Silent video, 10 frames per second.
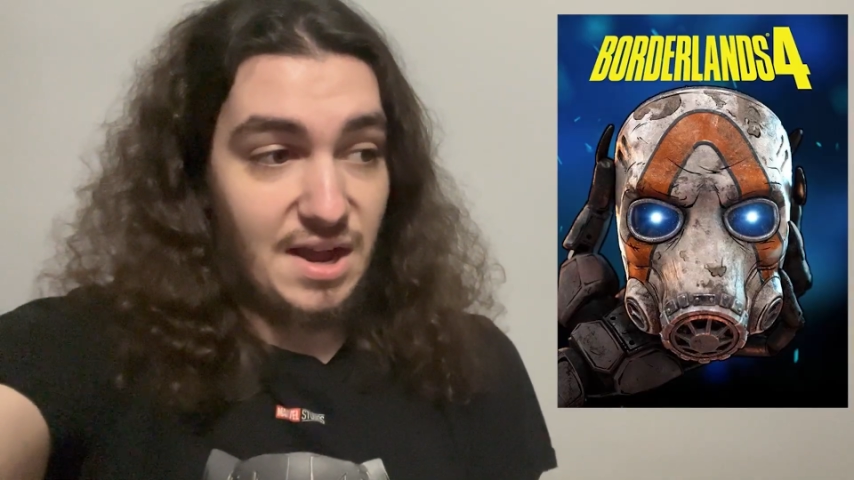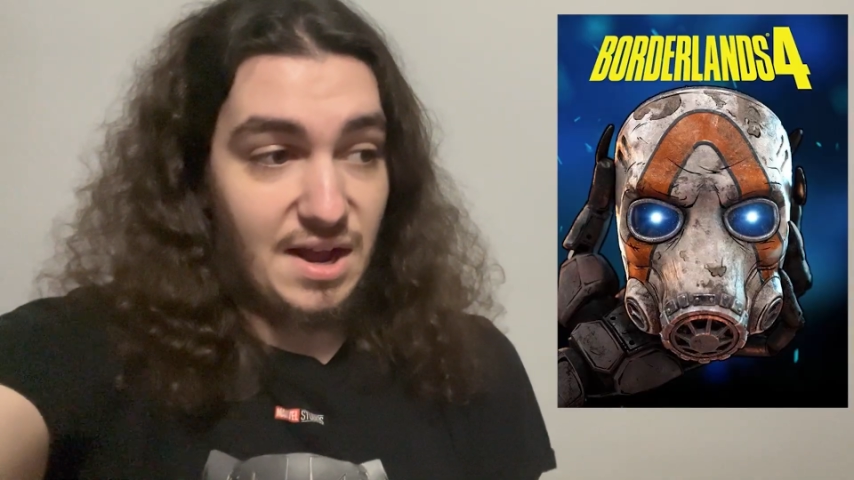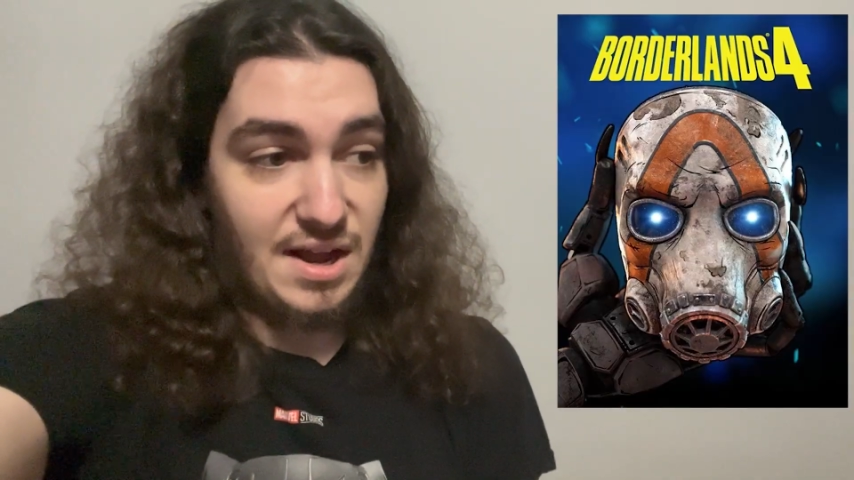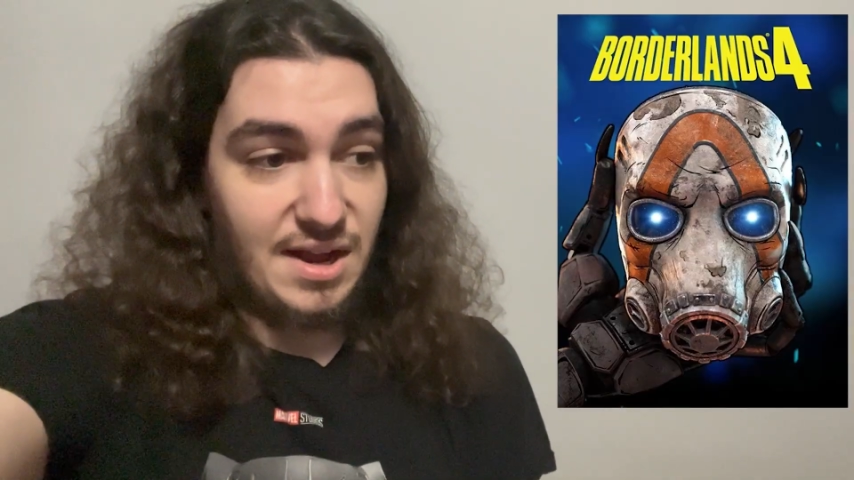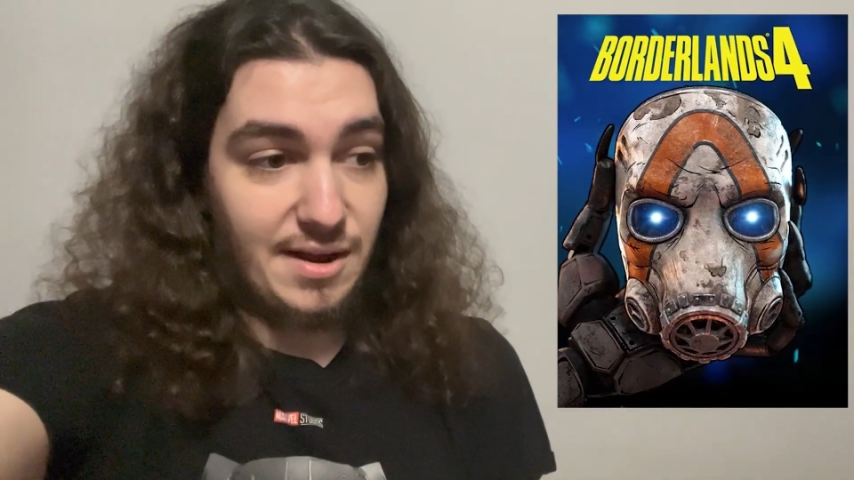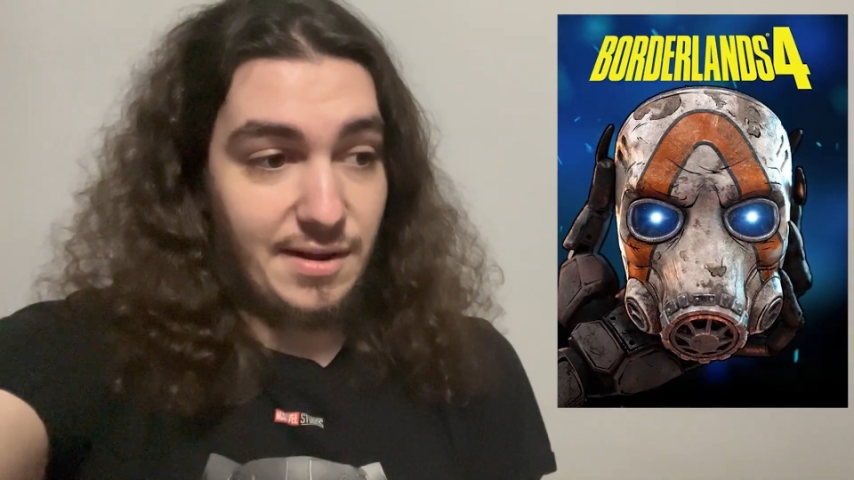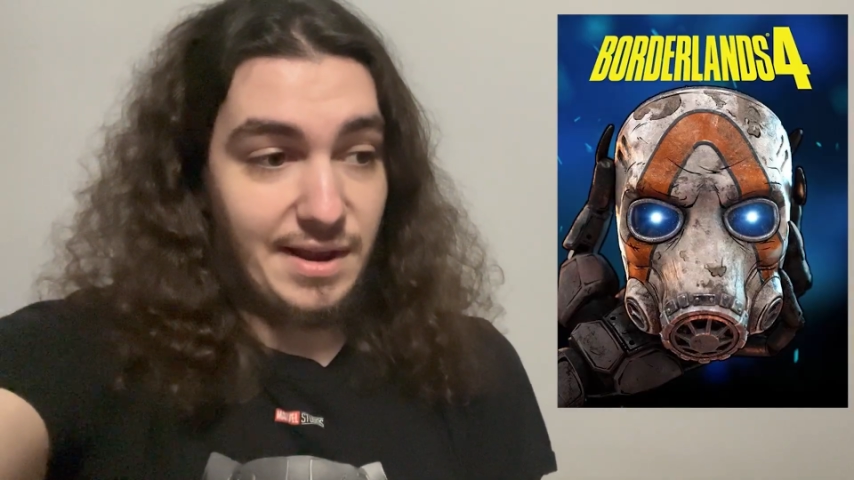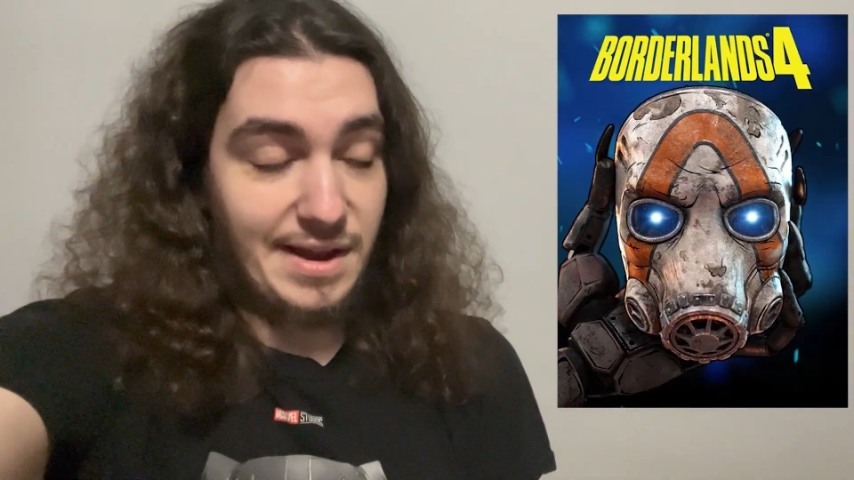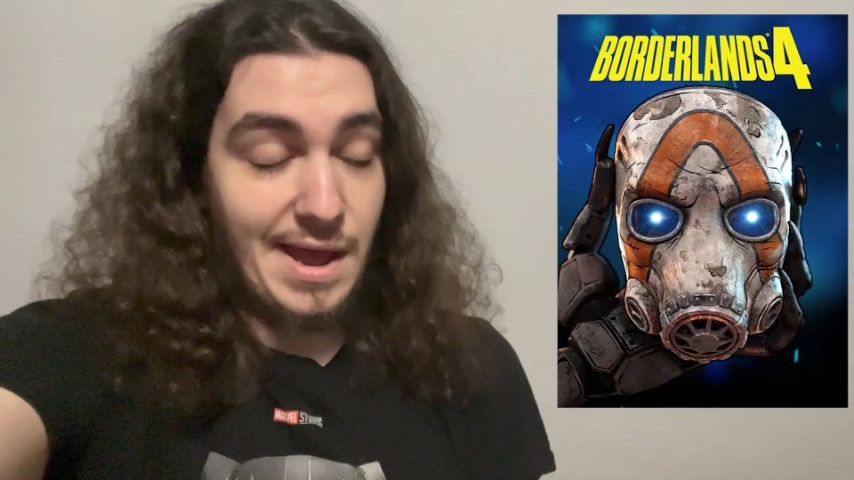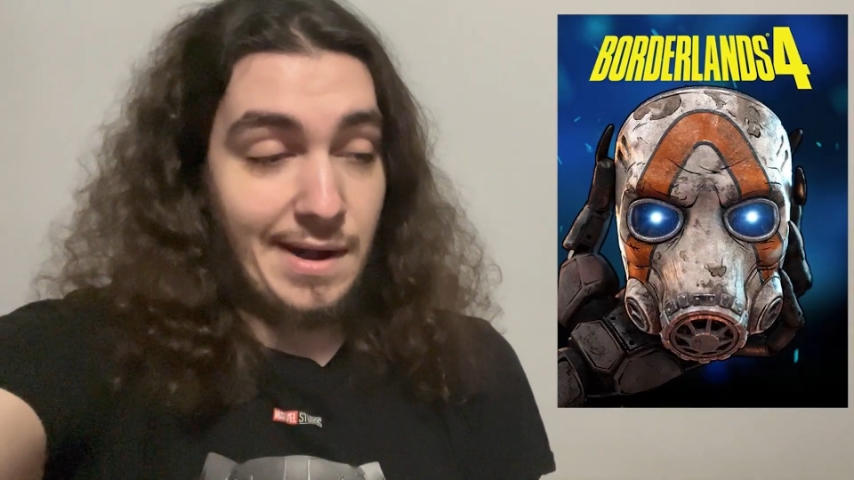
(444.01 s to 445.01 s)

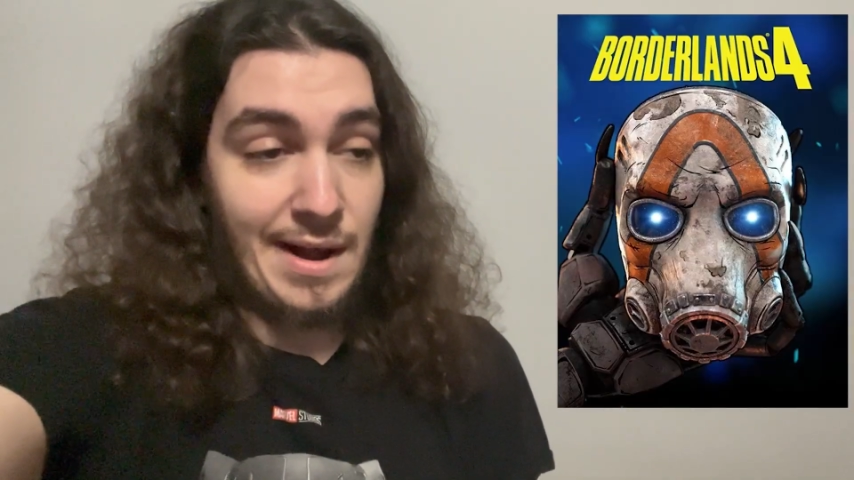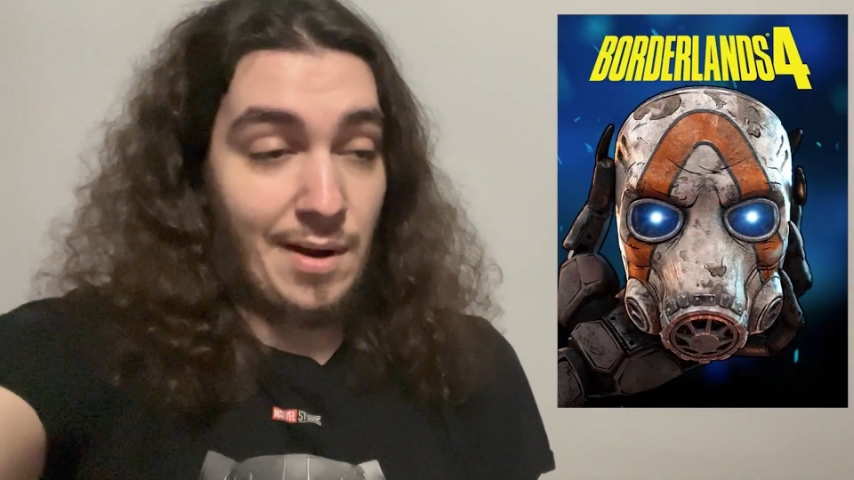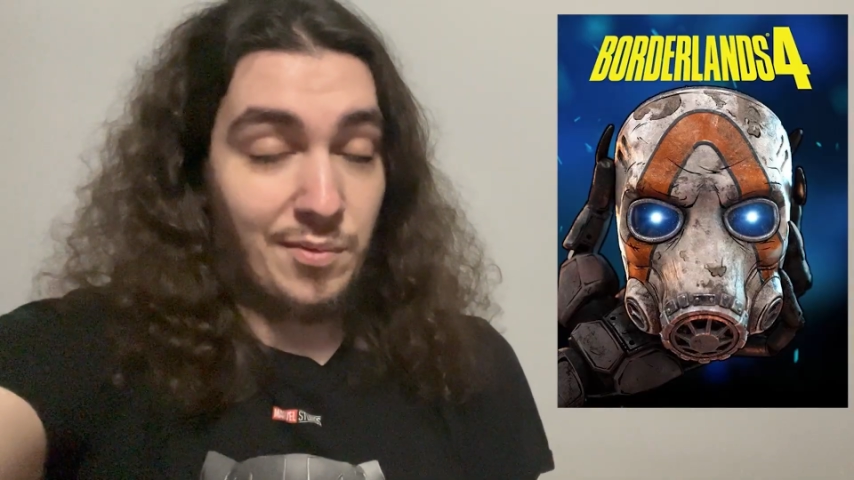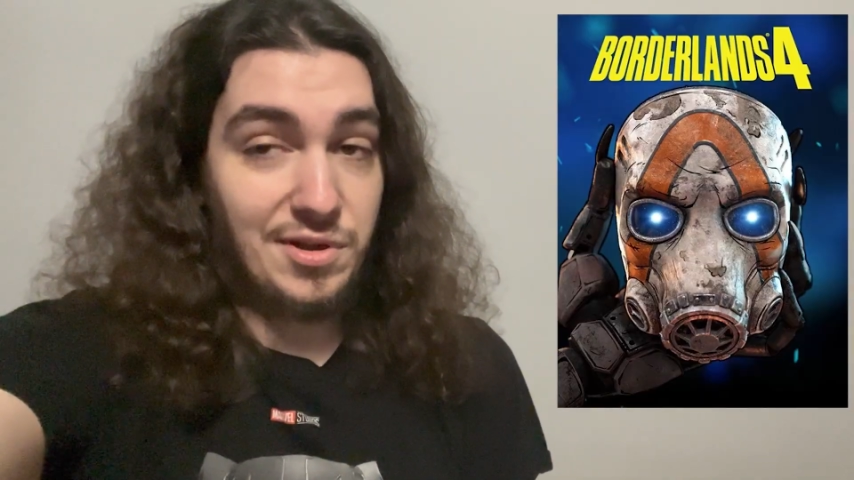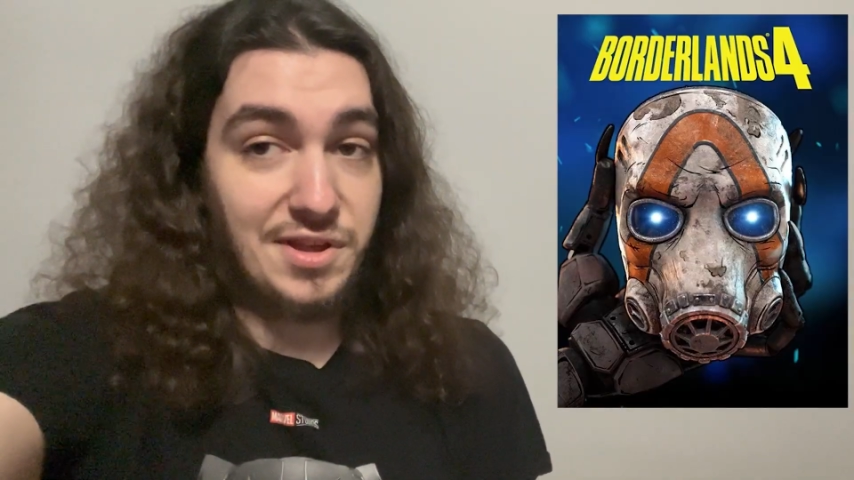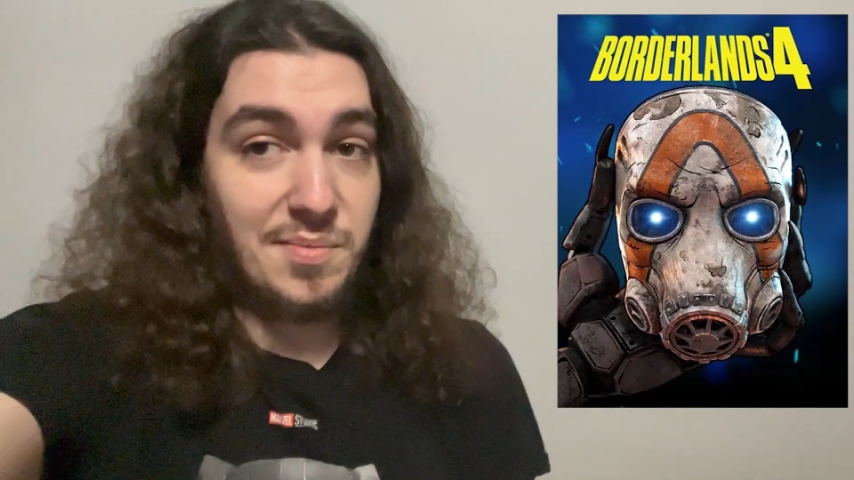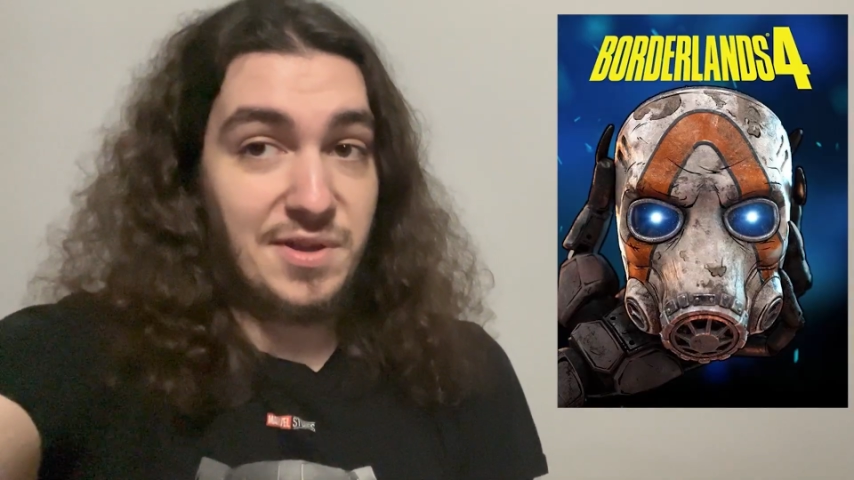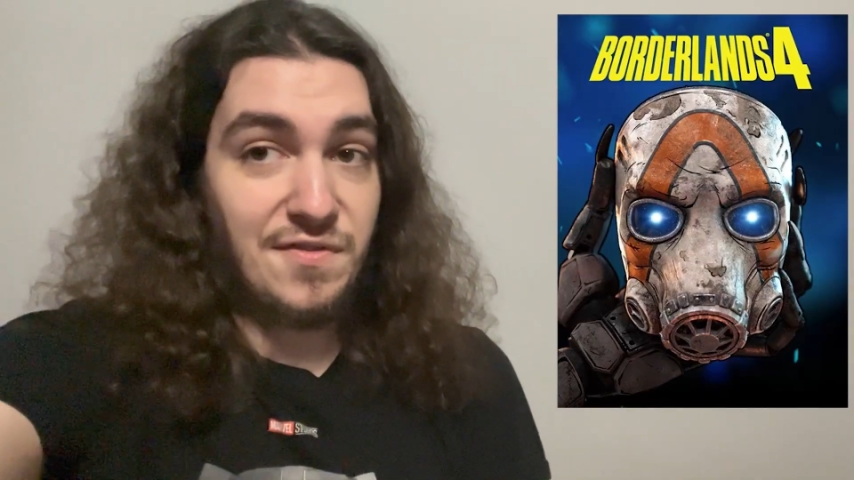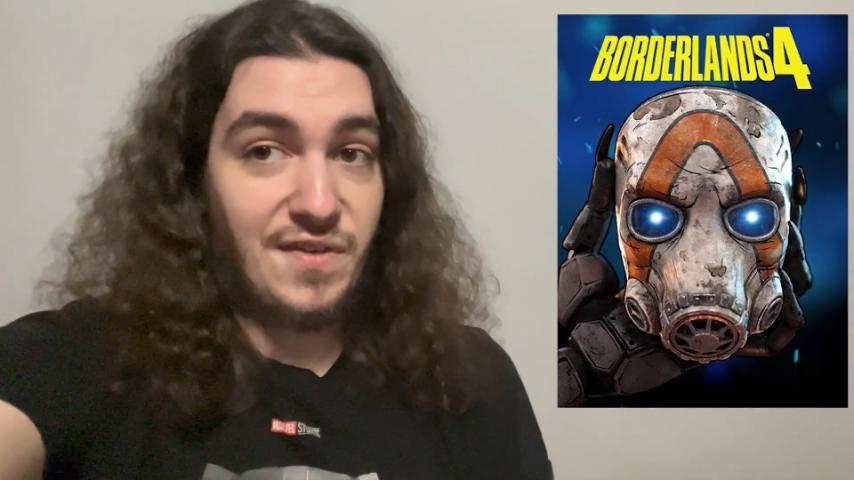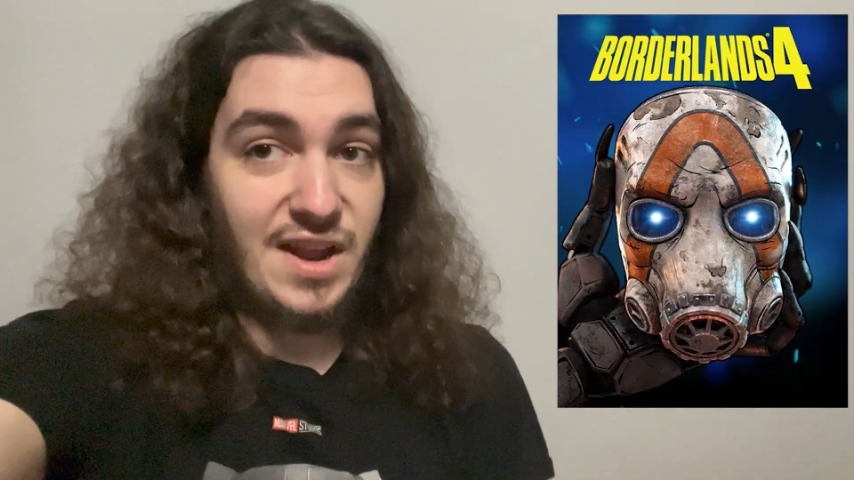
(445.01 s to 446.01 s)
Again, not really a
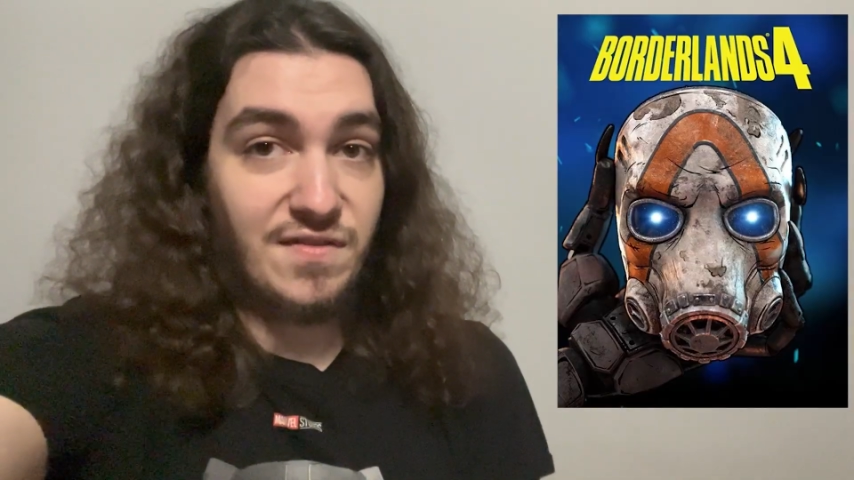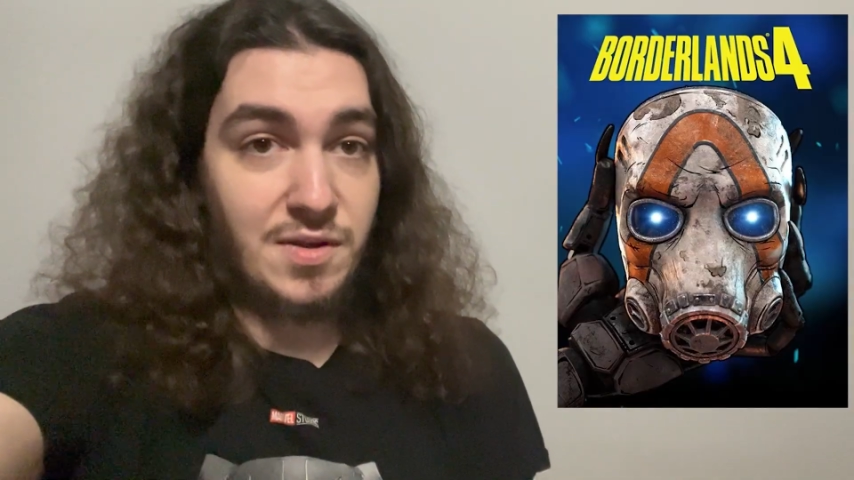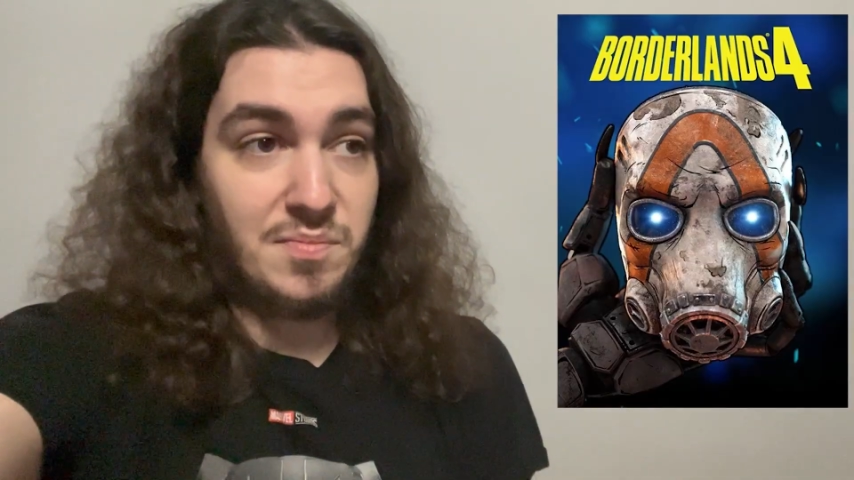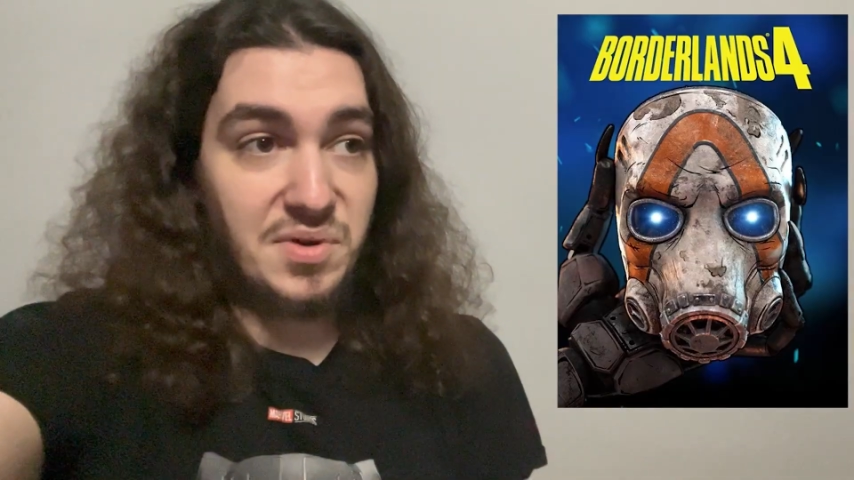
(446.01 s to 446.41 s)
big fan of them,